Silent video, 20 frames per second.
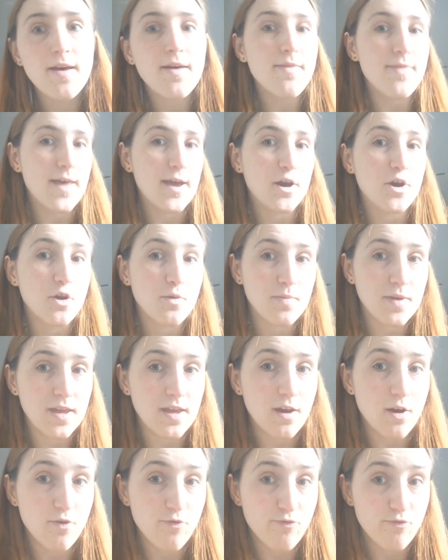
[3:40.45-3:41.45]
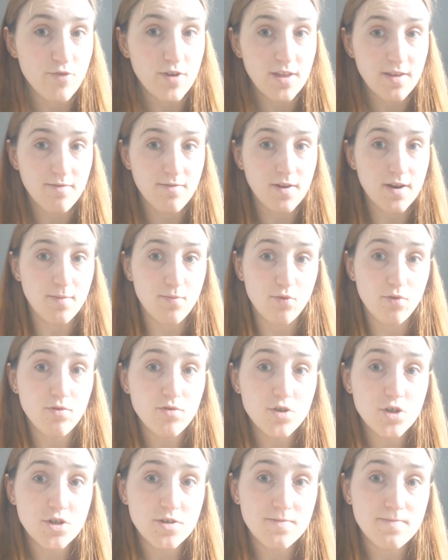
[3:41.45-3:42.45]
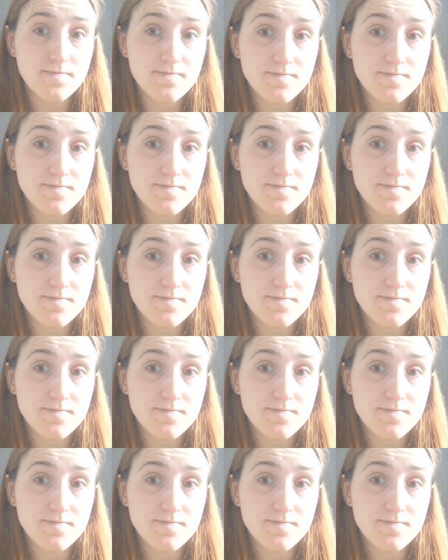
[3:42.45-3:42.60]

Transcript: that could be a really fun approach.